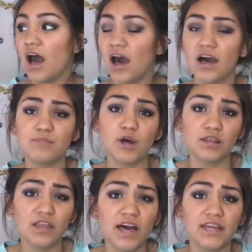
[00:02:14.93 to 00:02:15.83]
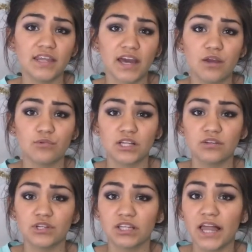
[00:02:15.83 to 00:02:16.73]
I'm not lying, like I
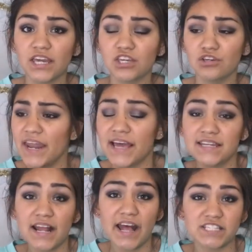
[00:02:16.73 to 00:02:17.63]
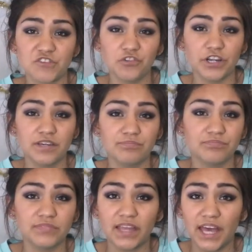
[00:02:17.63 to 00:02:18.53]
really like you. And I didn't ask for it
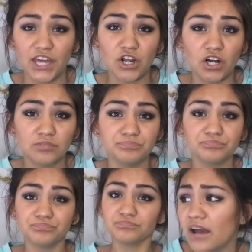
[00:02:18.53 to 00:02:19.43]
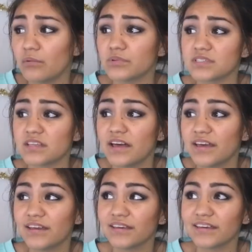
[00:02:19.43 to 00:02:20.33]
at all. I was
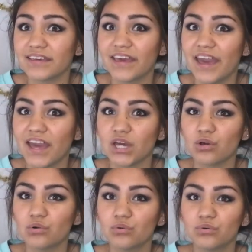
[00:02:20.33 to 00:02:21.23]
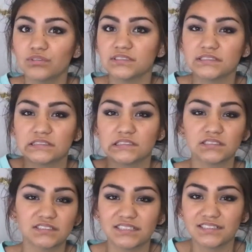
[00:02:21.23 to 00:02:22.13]
like, okay,
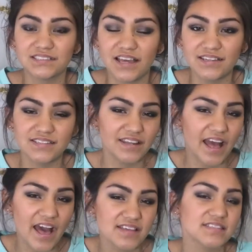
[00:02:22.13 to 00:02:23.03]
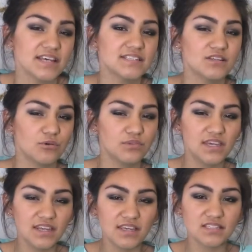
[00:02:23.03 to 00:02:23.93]
cool, I didn't ask, I don't
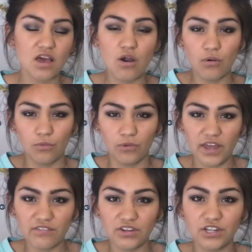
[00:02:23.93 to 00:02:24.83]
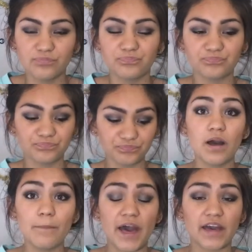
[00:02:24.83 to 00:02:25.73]
need it, whatever.
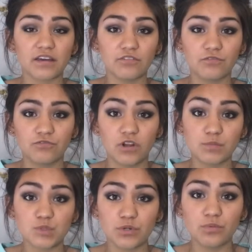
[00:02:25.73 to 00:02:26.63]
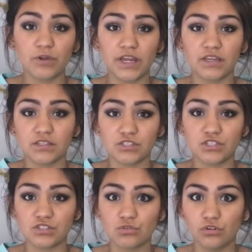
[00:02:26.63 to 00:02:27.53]
Got back from spring break
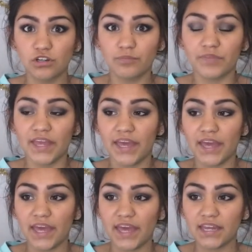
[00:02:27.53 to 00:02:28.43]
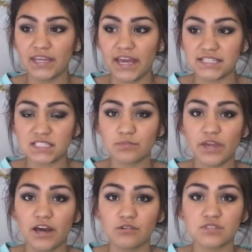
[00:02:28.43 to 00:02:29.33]
to school and he asked
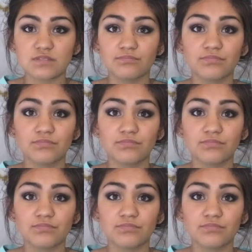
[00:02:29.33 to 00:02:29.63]
me out.